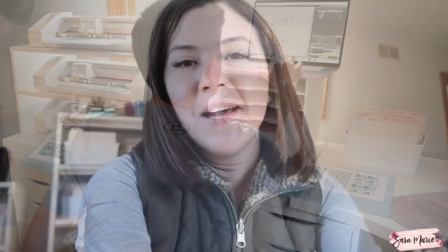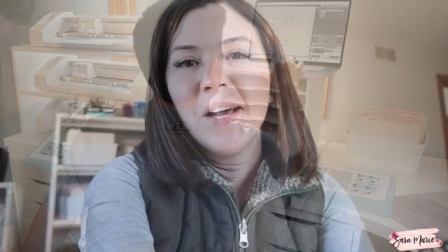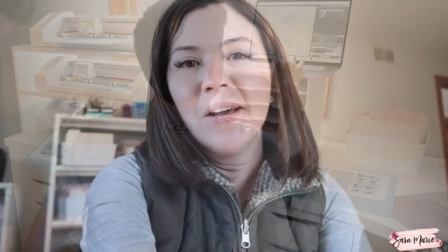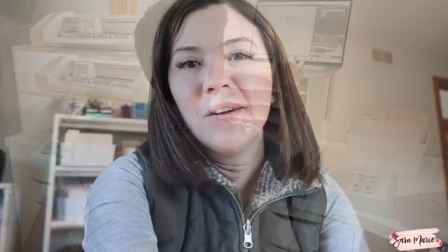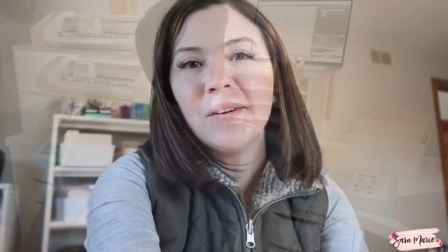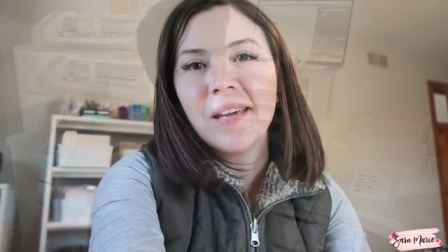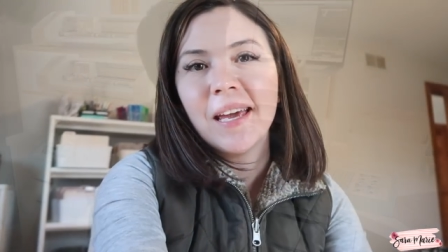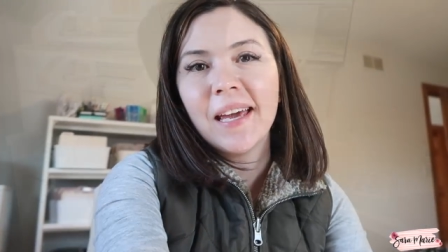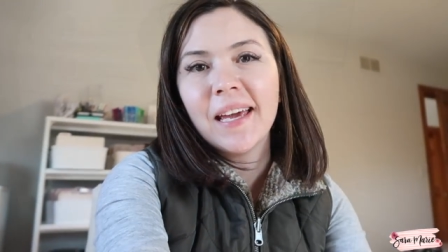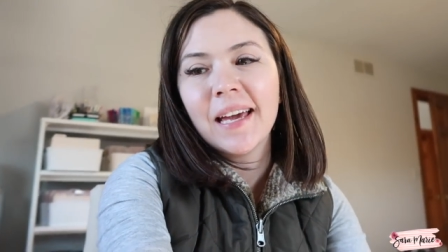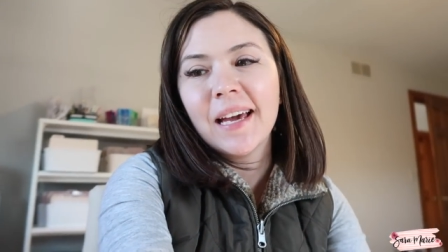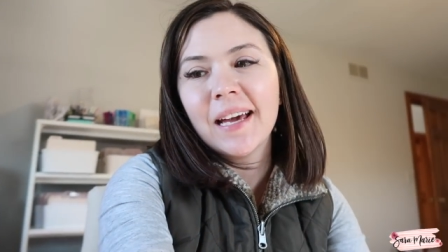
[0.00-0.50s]

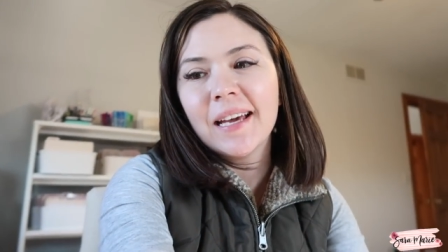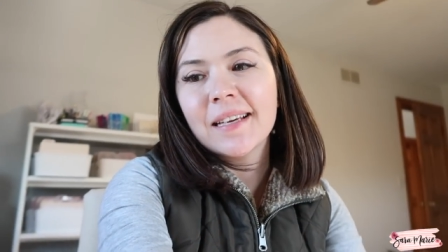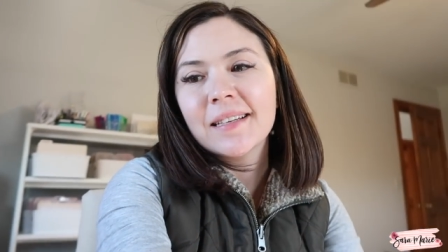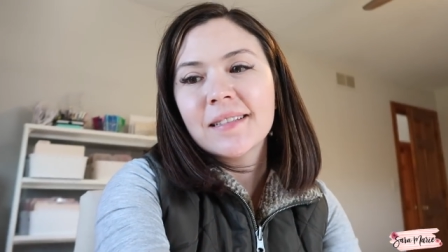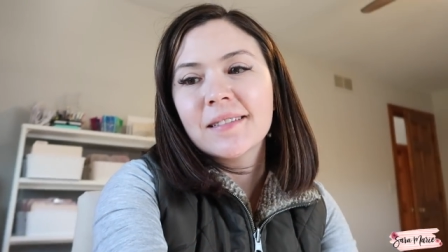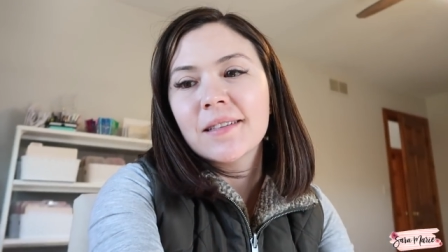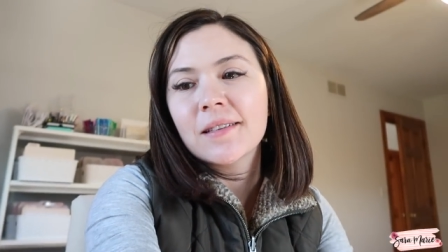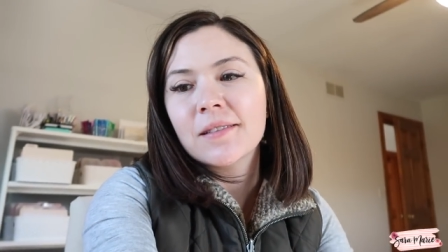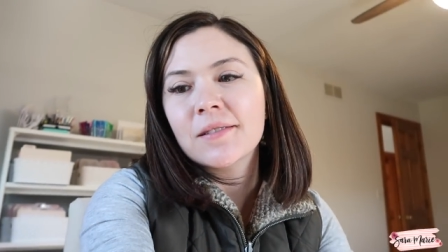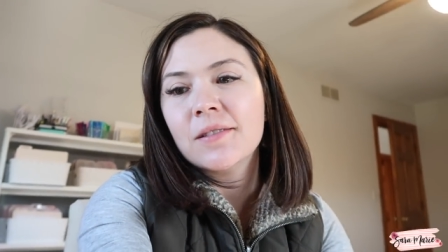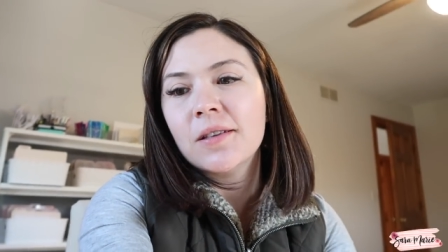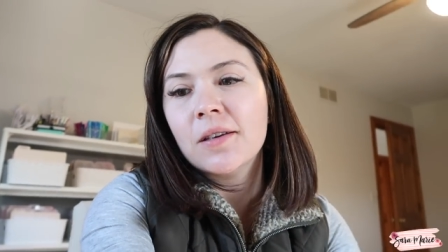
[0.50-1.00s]
Okay guys,
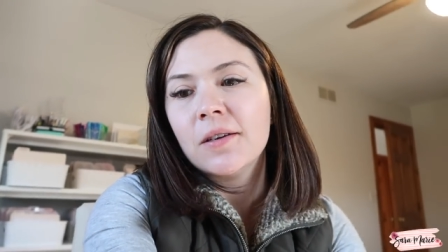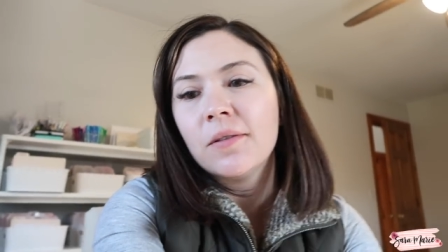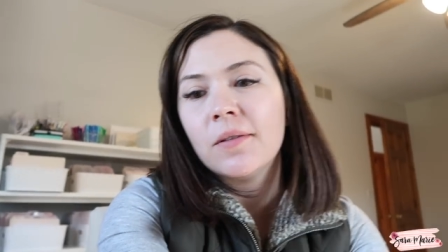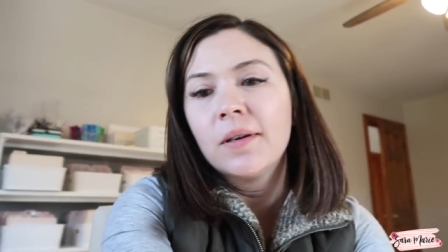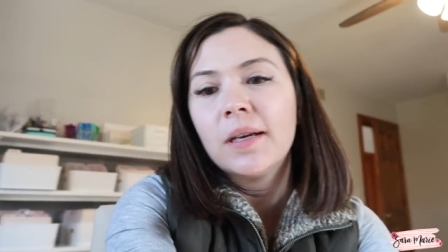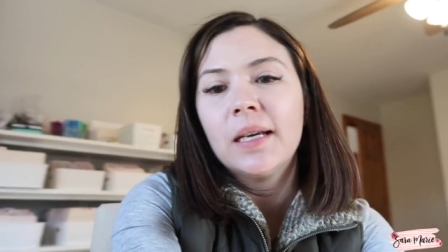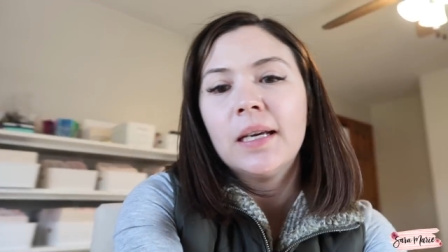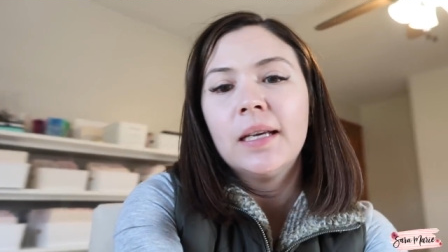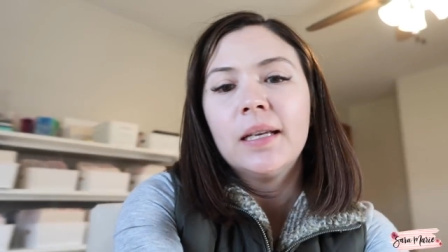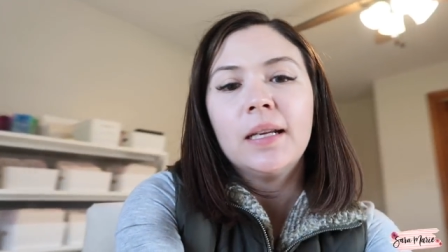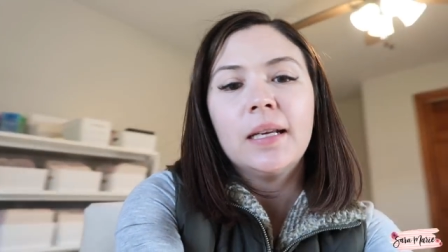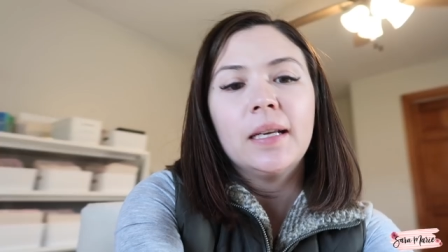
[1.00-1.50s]
so
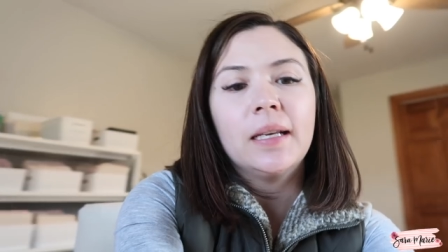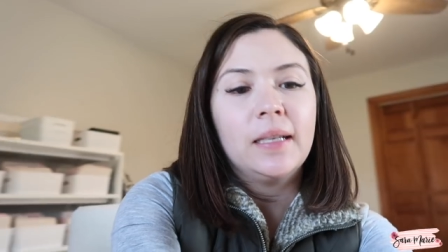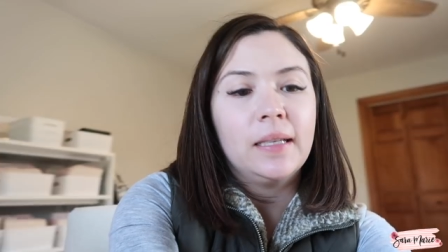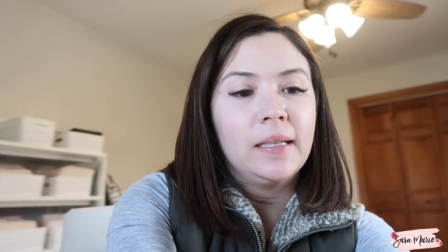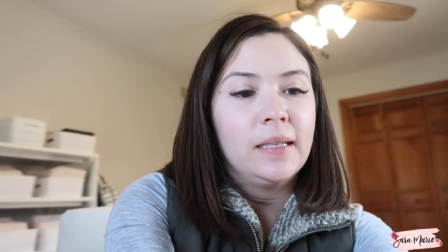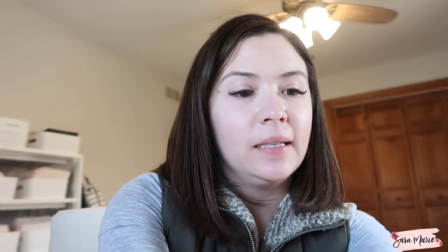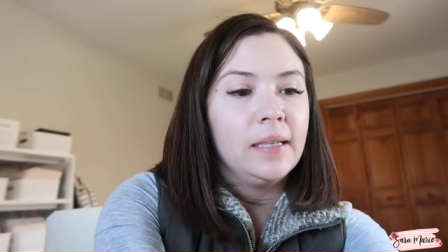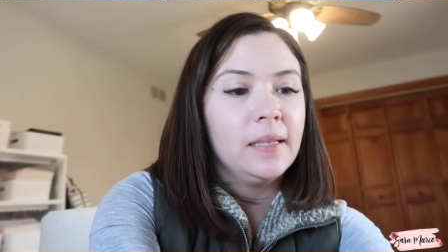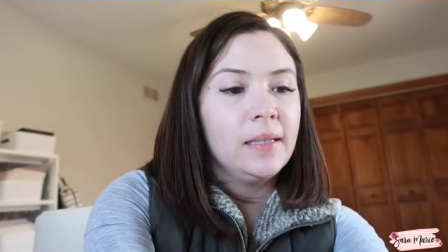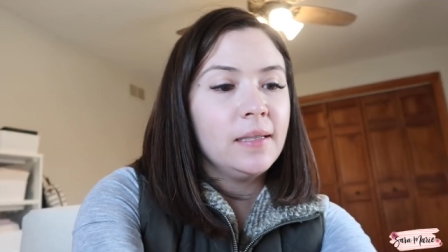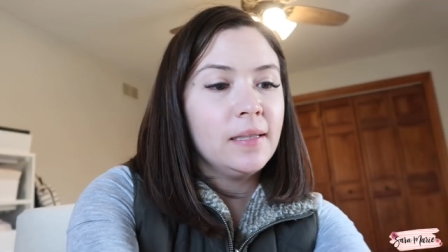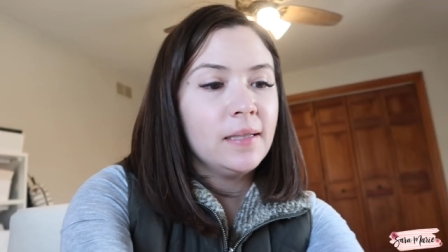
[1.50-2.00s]
it
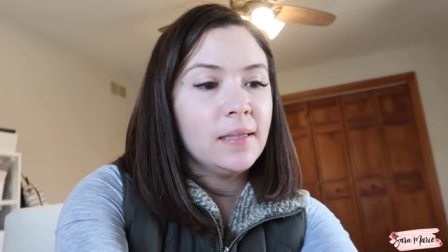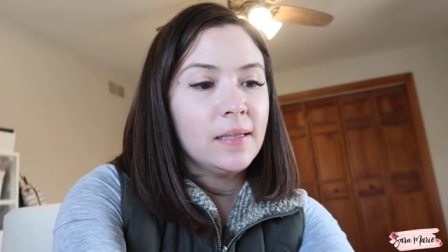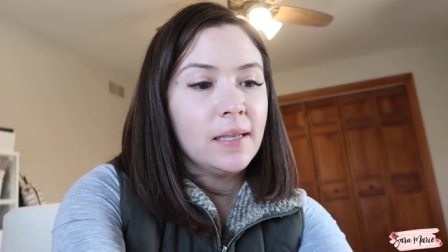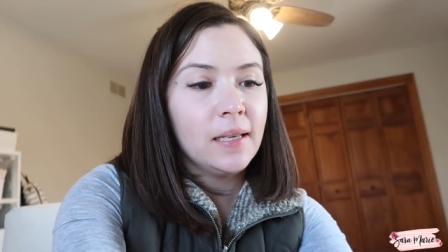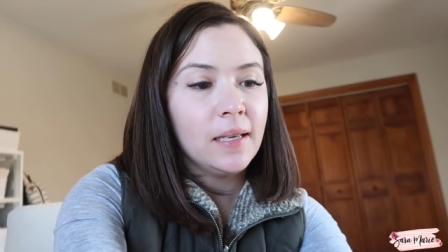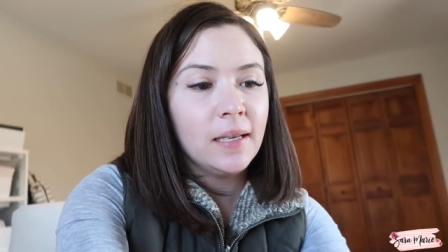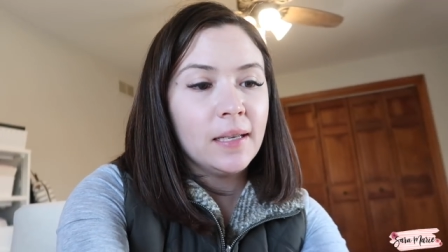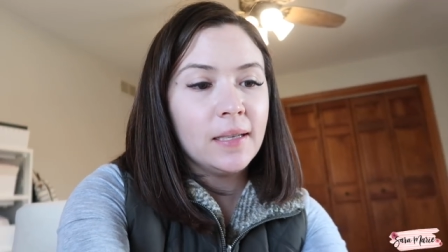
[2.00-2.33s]
is